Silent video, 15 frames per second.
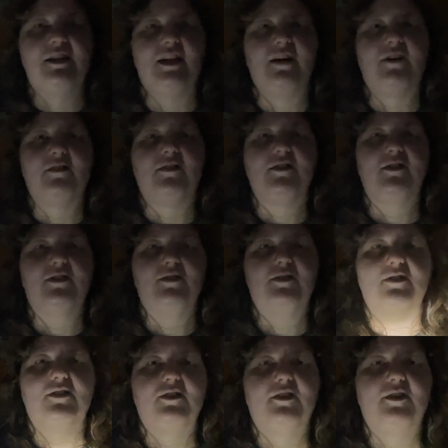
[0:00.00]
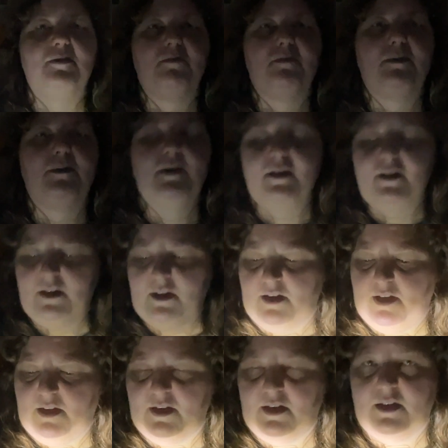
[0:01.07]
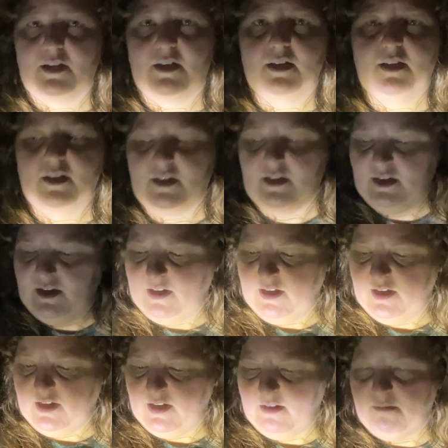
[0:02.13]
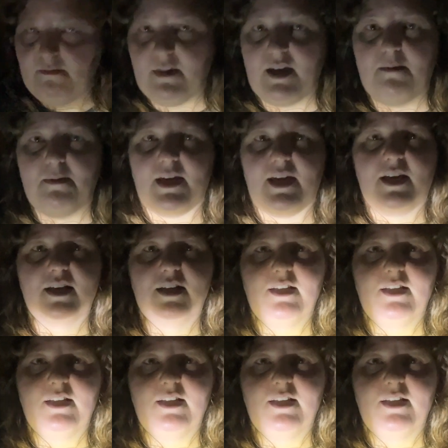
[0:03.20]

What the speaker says: down closer to the book. Maybe.